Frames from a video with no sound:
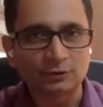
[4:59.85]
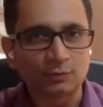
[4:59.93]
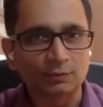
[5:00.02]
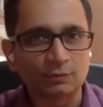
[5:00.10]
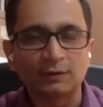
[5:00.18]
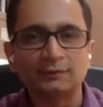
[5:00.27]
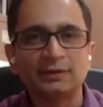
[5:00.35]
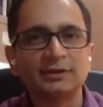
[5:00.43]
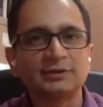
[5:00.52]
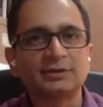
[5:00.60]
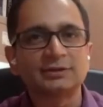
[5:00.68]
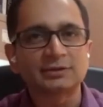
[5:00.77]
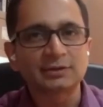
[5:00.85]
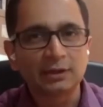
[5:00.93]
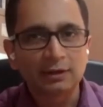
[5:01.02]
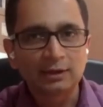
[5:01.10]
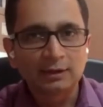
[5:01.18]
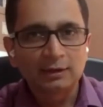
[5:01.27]
One of the reasons,
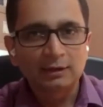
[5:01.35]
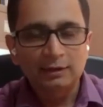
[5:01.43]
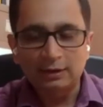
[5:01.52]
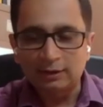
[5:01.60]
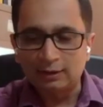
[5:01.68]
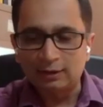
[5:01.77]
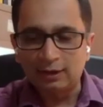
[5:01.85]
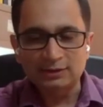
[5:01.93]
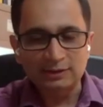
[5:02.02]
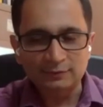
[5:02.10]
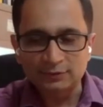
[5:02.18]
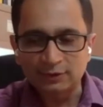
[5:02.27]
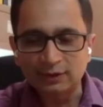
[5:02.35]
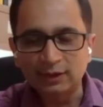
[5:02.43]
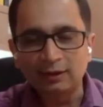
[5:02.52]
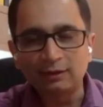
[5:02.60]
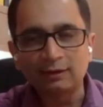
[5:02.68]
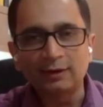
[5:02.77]
as I was
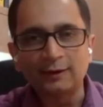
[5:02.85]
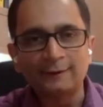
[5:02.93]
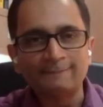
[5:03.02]
reading,